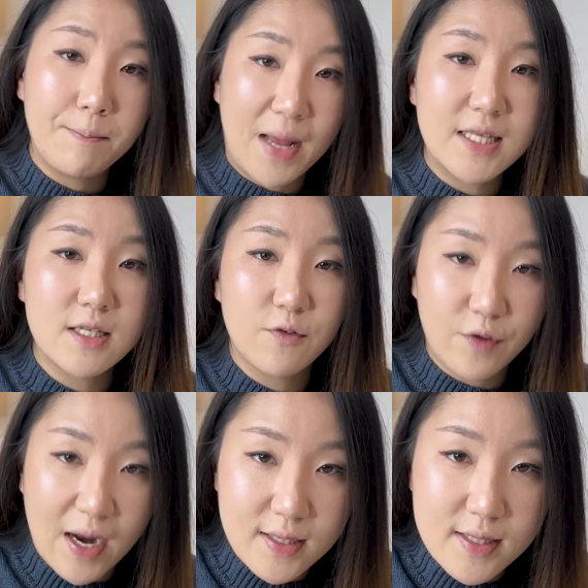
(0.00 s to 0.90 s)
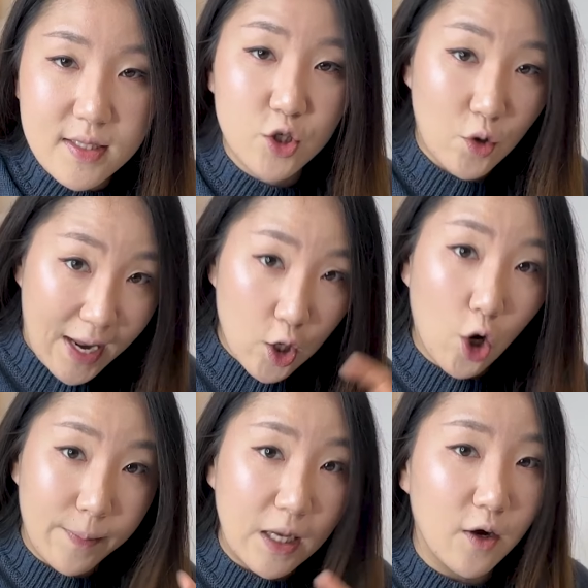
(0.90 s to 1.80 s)
best friends. Try and
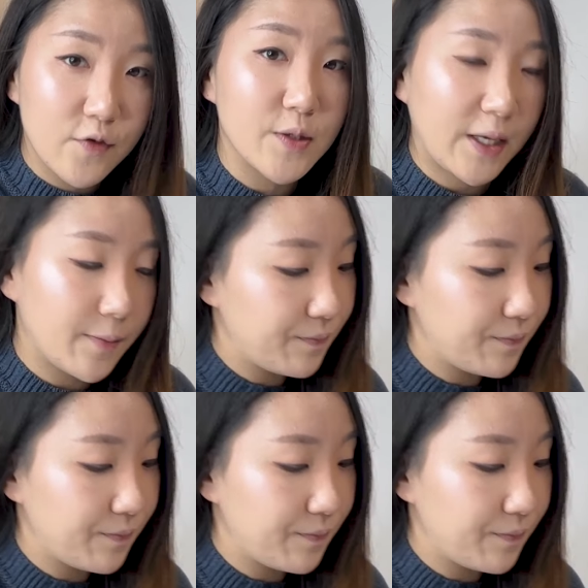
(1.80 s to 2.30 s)
copy after me.